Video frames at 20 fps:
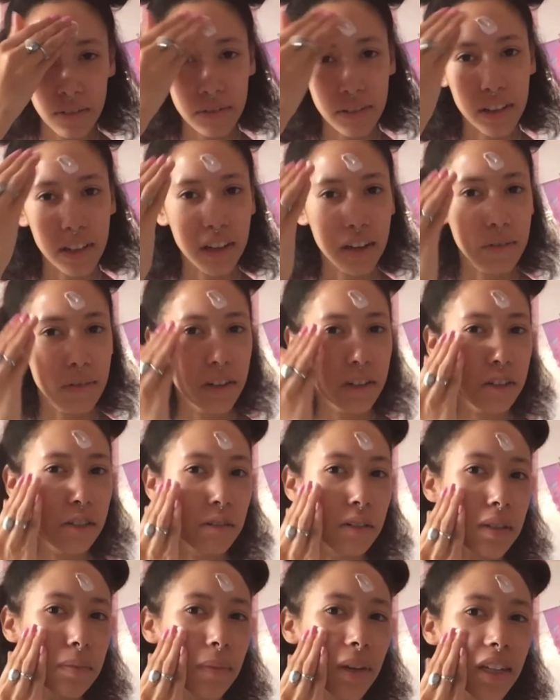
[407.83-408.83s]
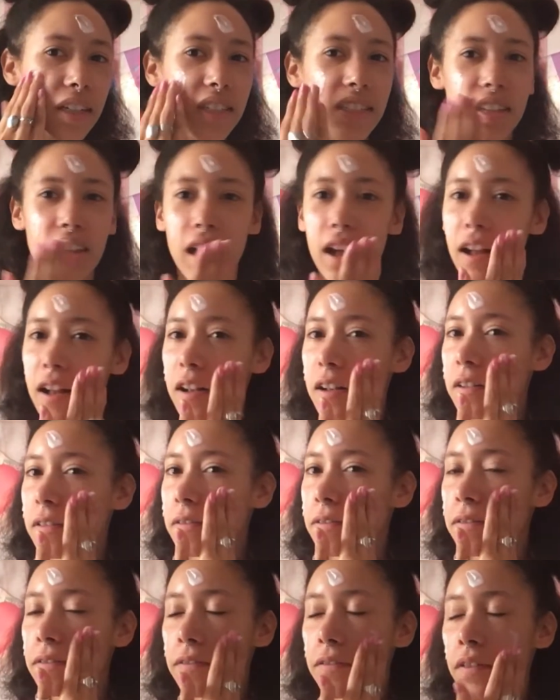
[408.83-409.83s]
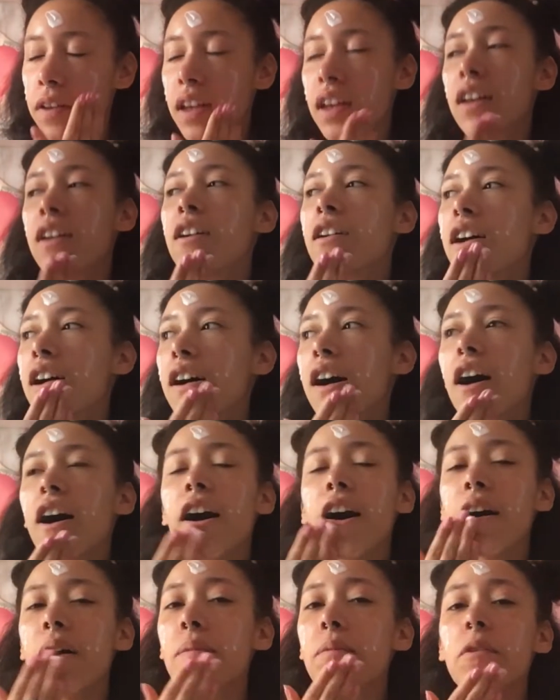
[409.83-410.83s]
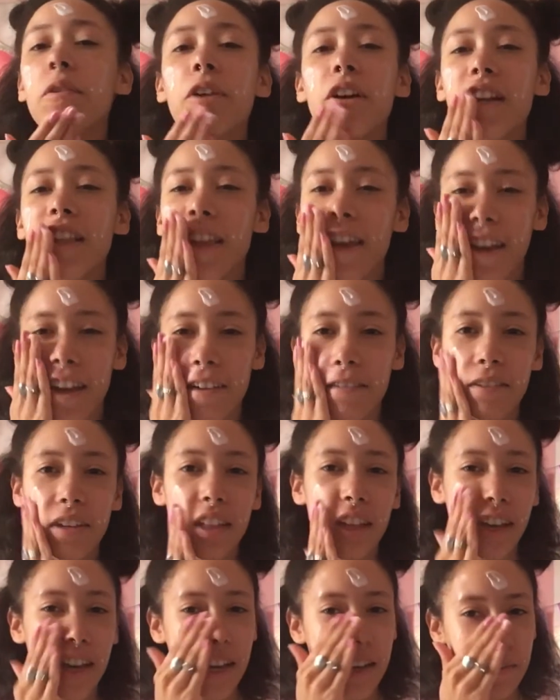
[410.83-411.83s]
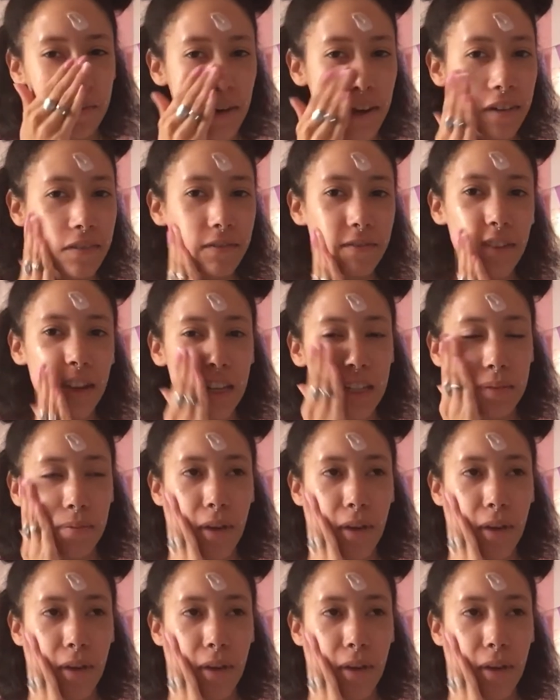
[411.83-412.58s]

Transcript: feel like I want to treat myself, or like I feel like I want a face